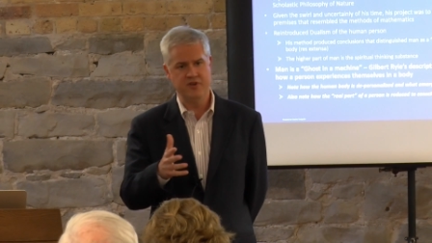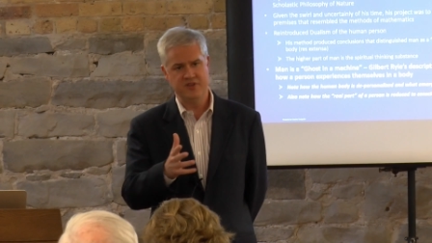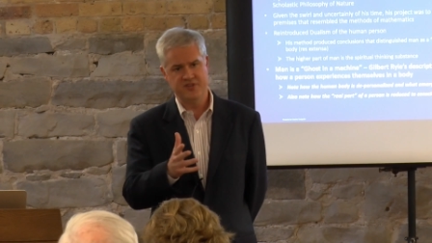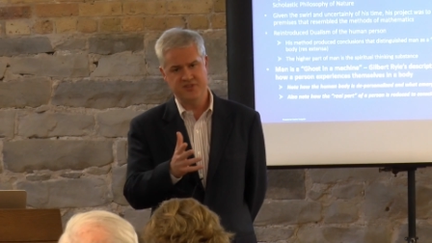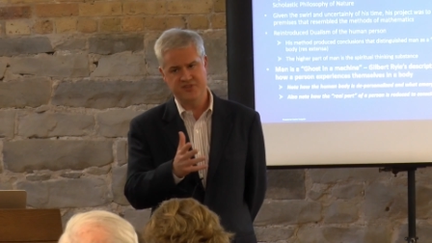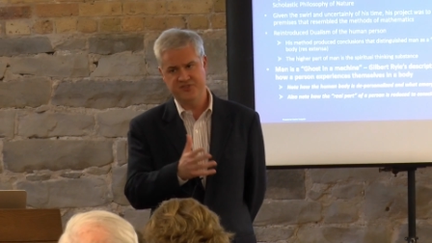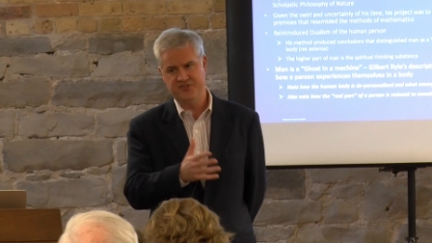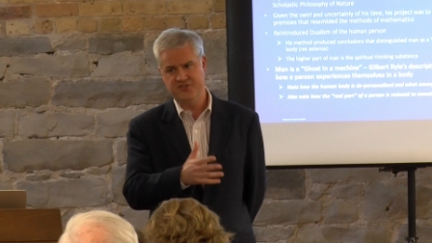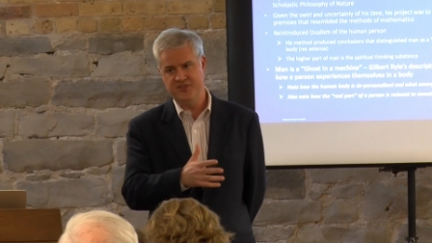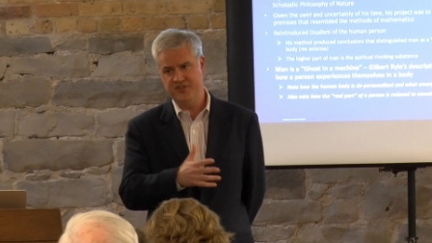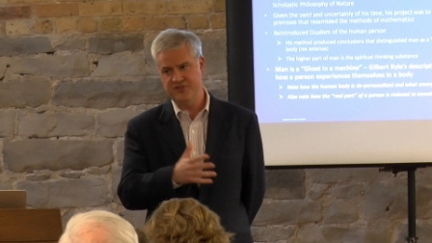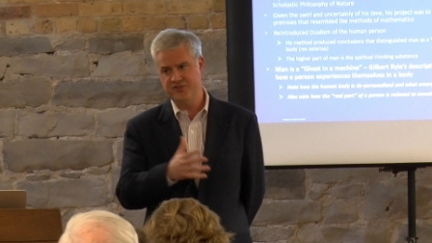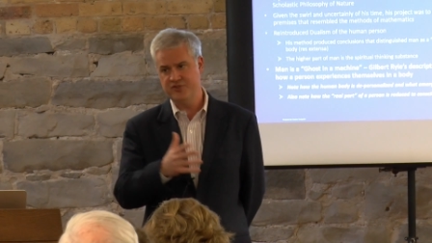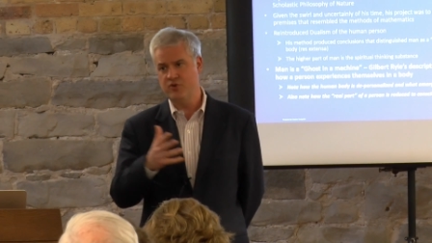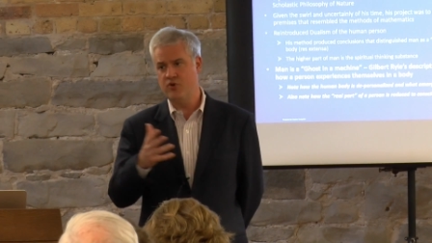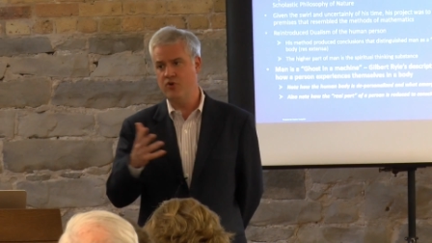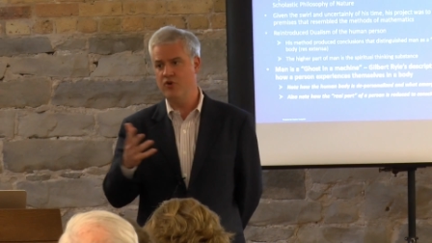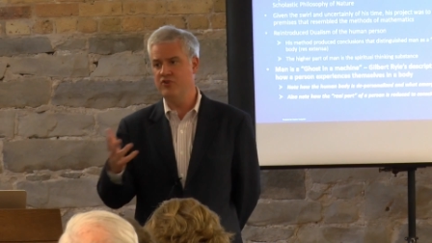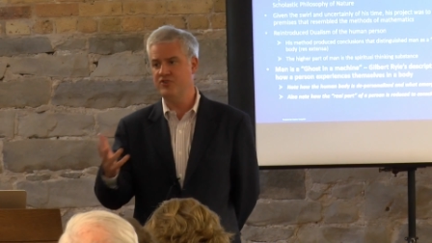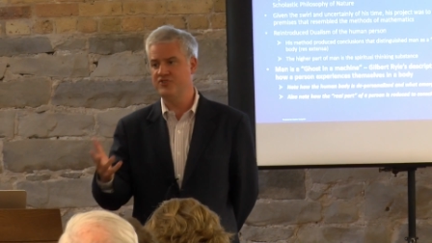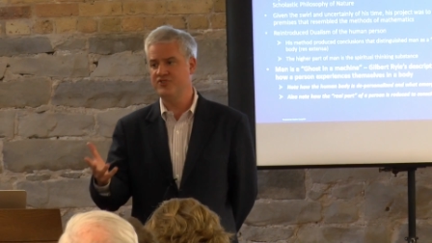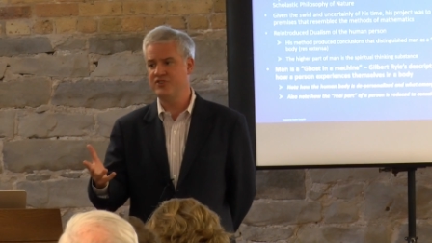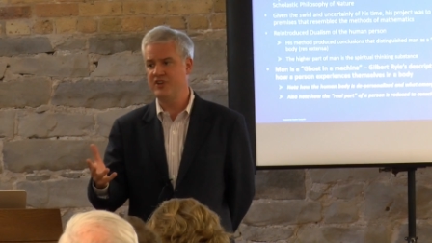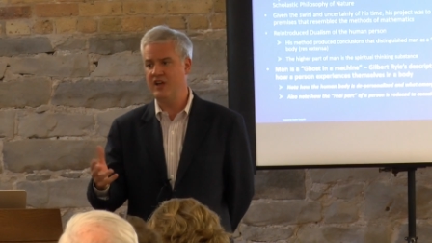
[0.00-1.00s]
his
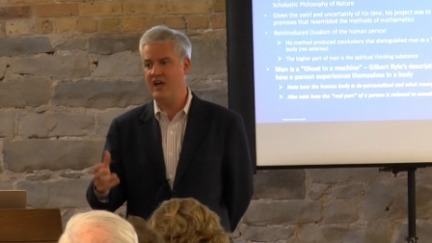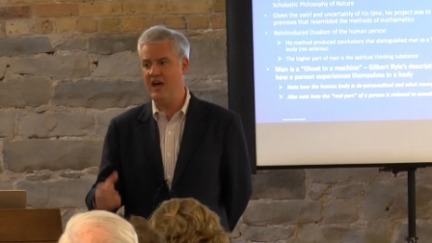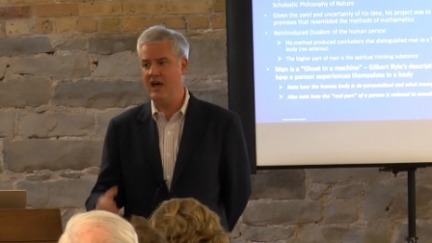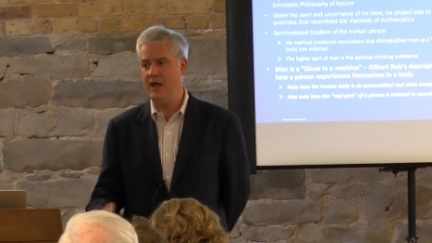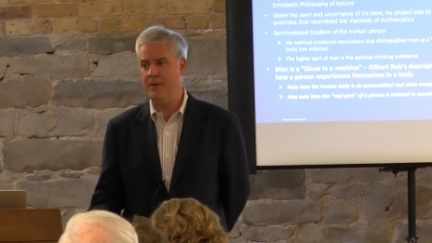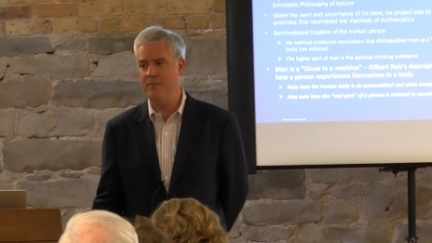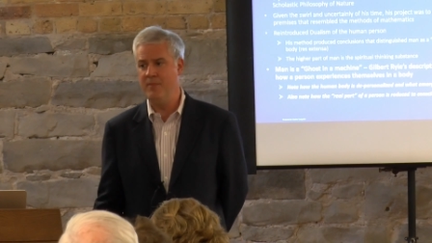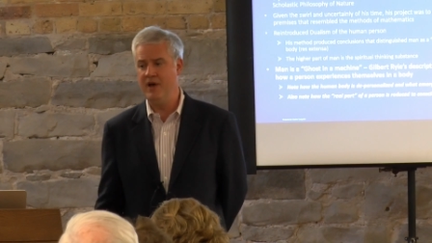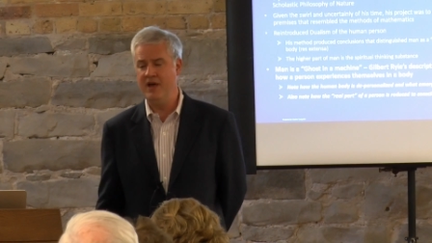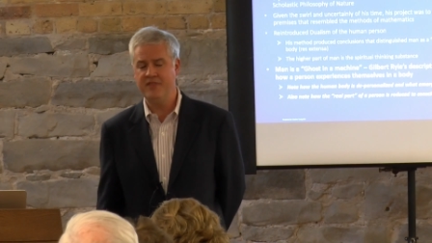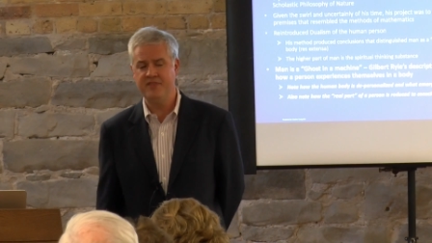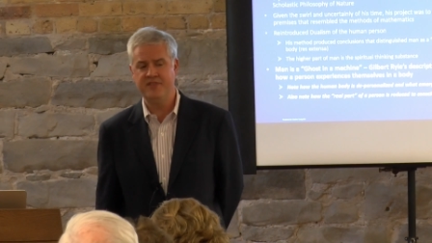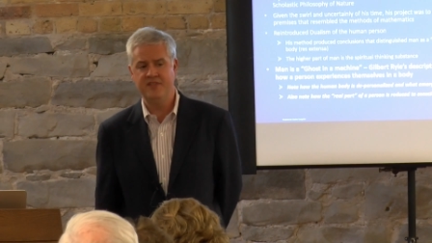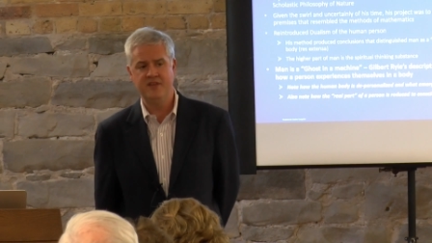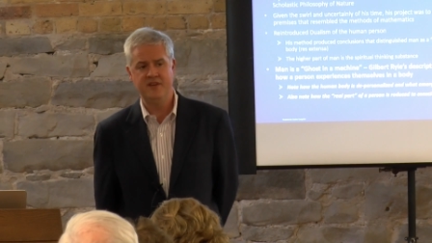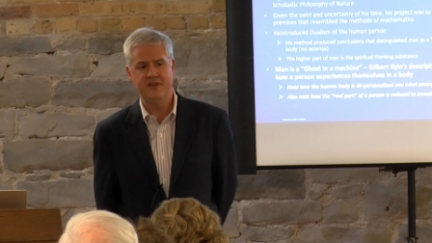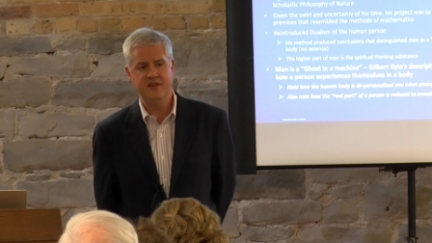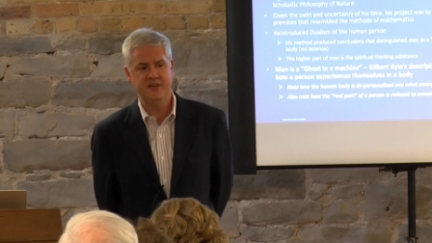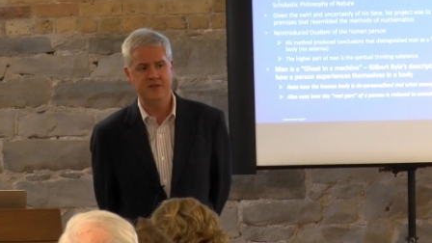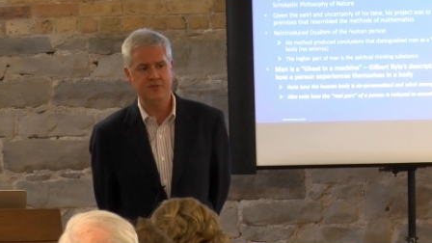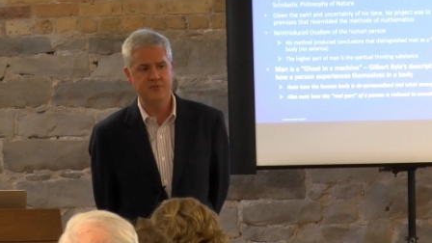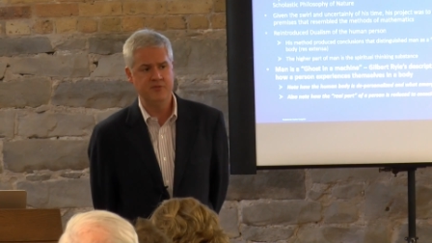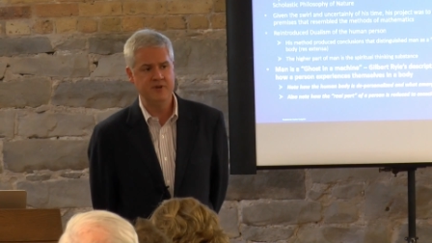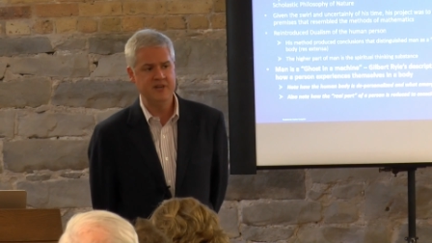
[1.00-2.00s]
discourse on
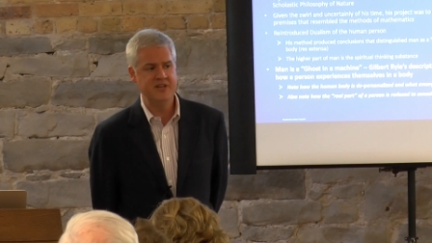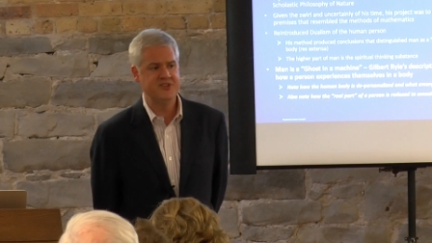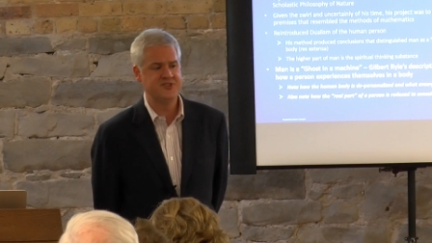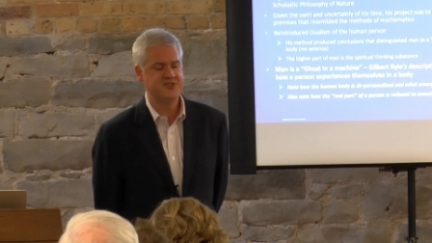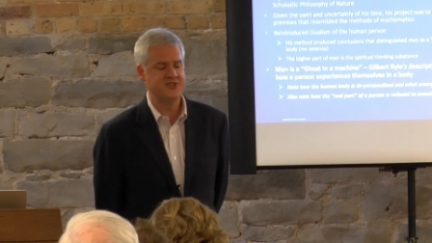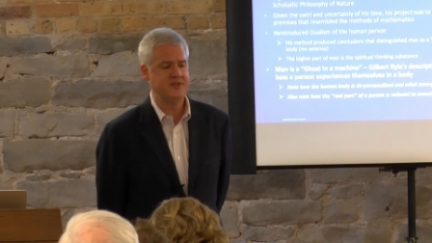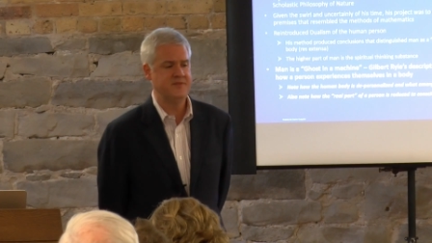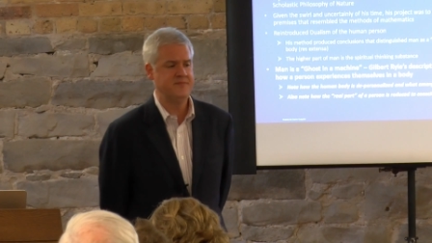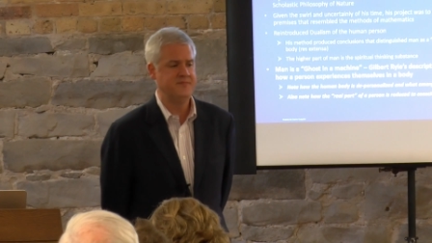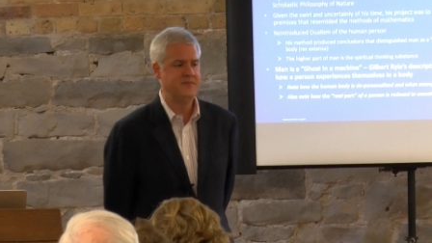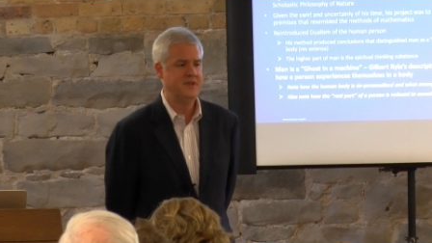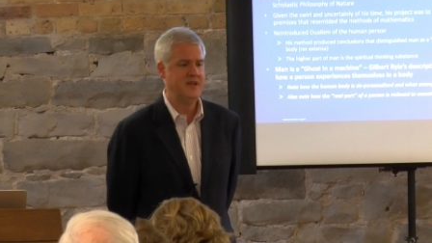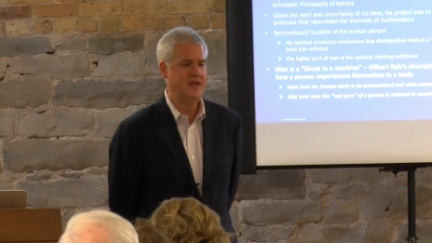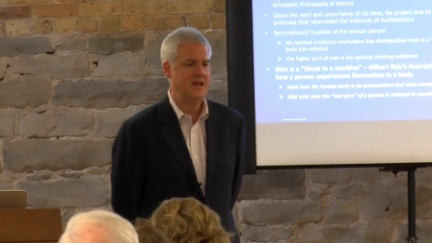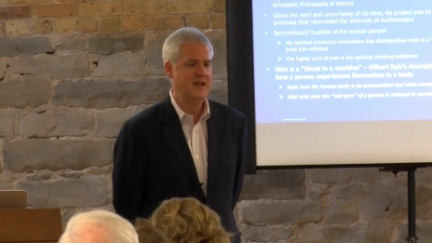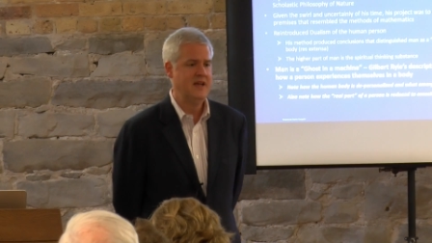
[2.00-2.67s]
method and reason,